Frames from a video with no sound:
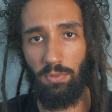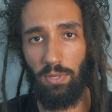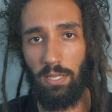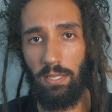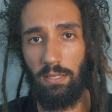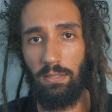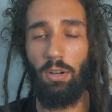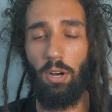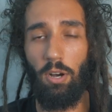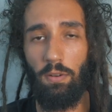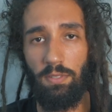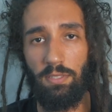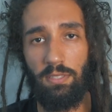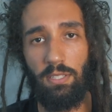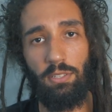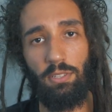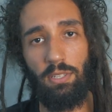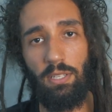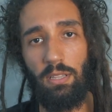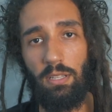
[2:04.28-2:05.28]
way.
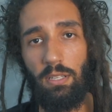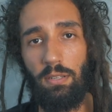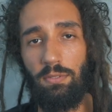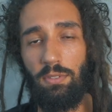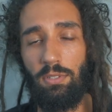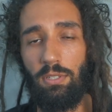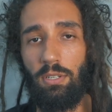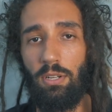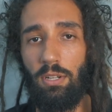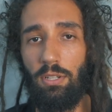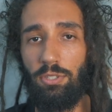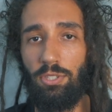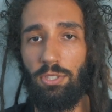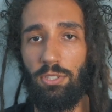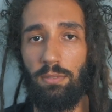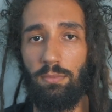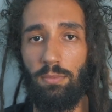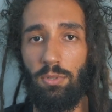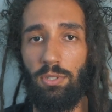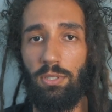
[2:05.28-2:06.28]
Obviously, you can love your
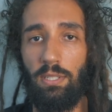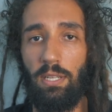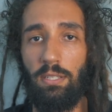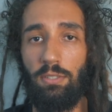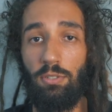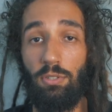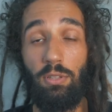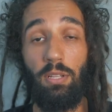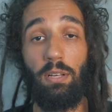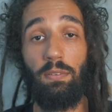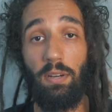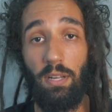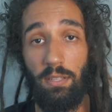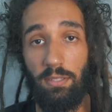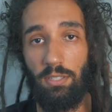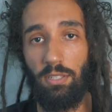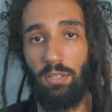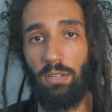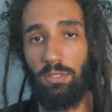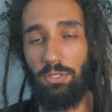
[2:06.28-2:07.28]
culture more than you love
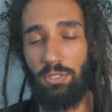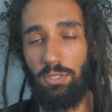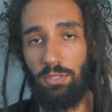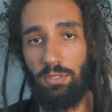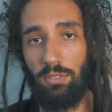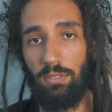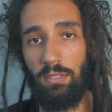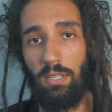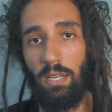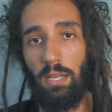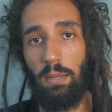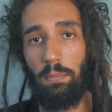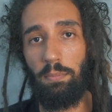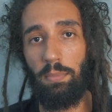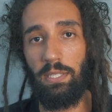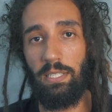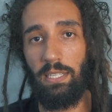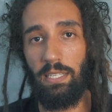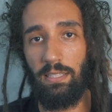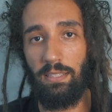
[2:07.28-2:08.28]
other cultures,
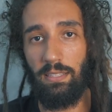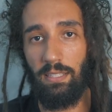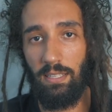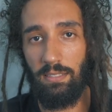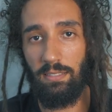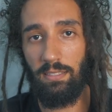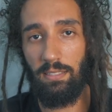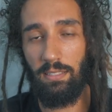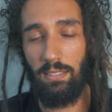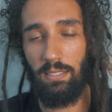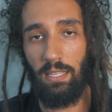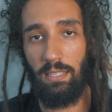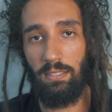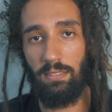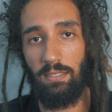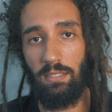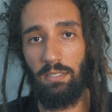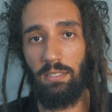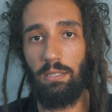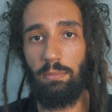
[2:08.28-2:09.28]
but it doesn't
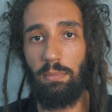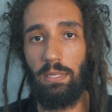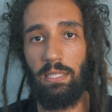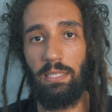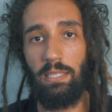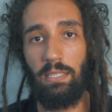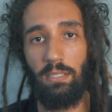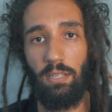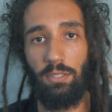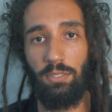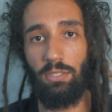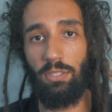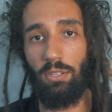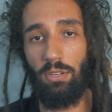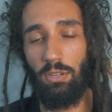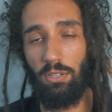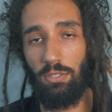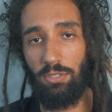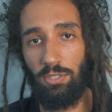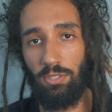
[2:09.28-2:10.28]
necessarily mean that other
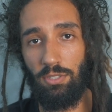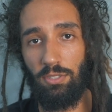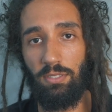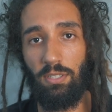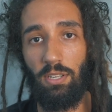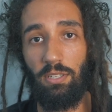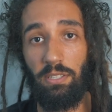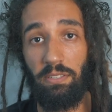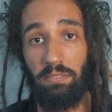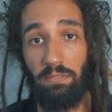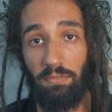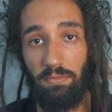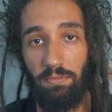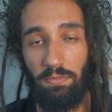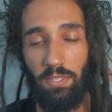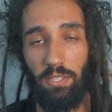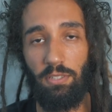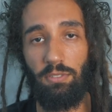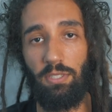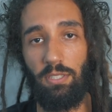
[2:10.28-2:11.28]
cultures are
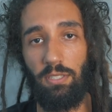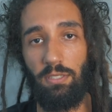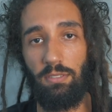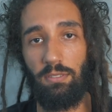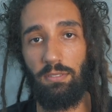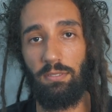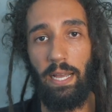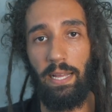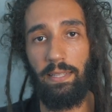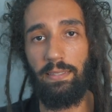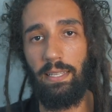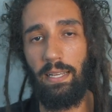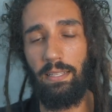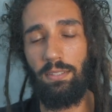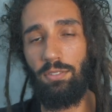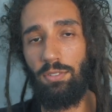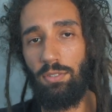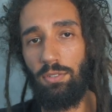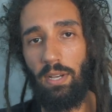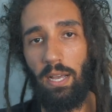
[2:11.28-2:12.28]
inferior and
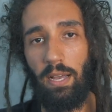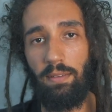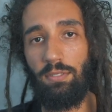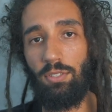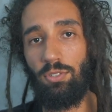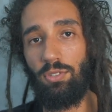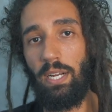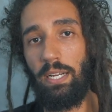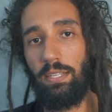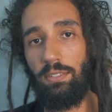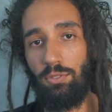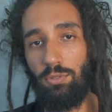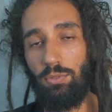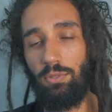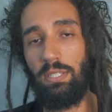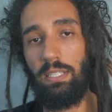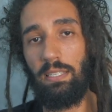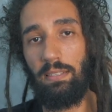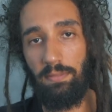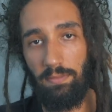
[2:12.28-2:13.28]
that you have the right to
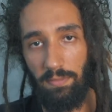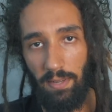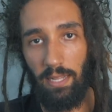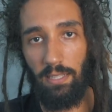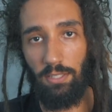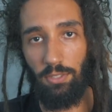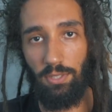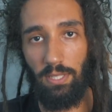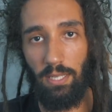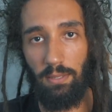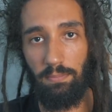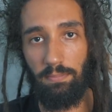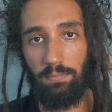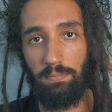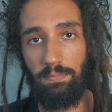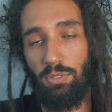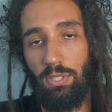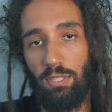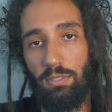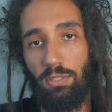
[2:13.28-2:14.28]
devalue them.
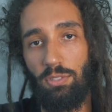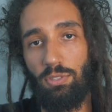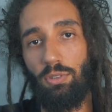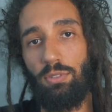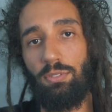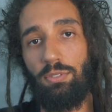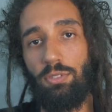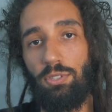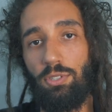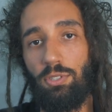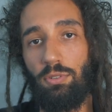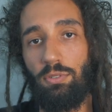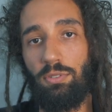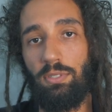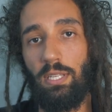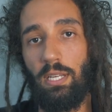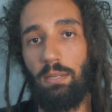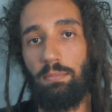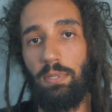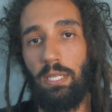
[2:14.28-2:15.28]
Research also shows
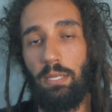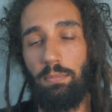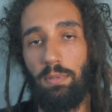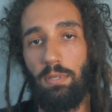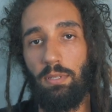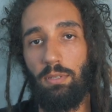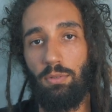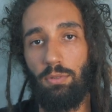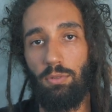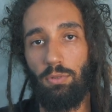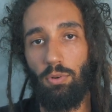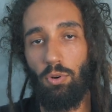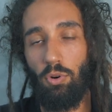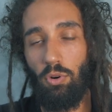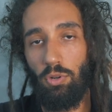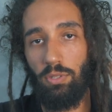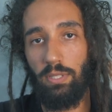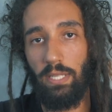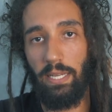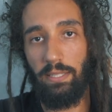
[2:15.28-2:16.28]
that people who
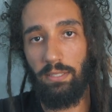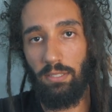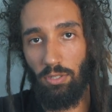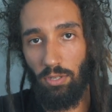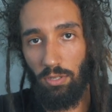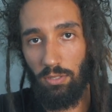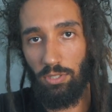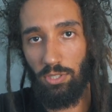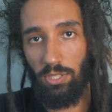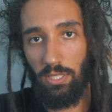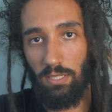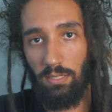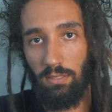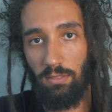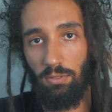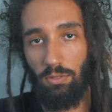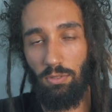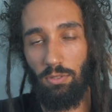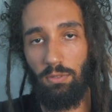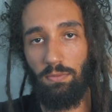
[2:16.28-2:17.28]
hold
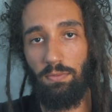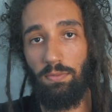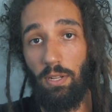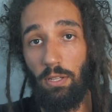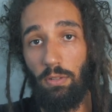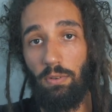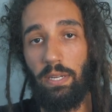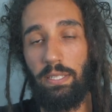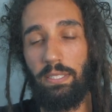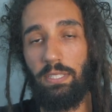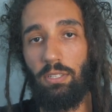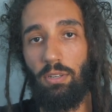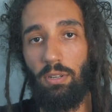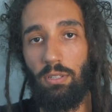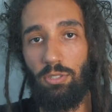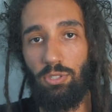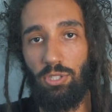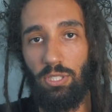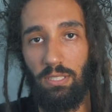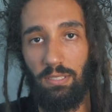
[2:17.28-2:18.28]
ideologies or follow
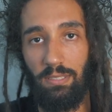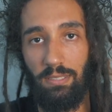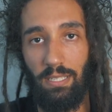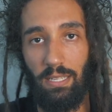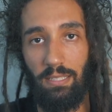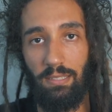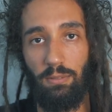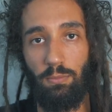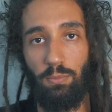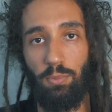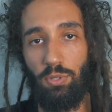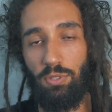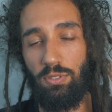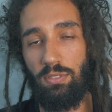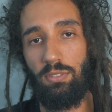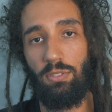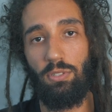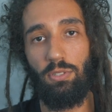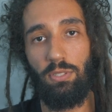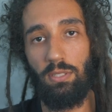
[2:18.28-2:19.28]
ideologies that put
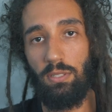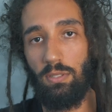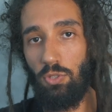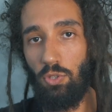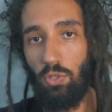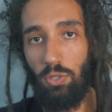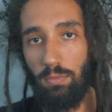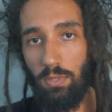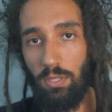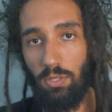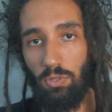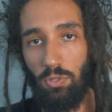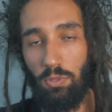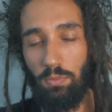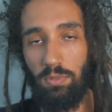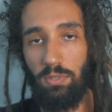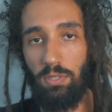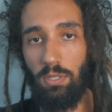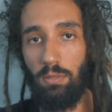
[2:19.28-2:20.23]
certain human groups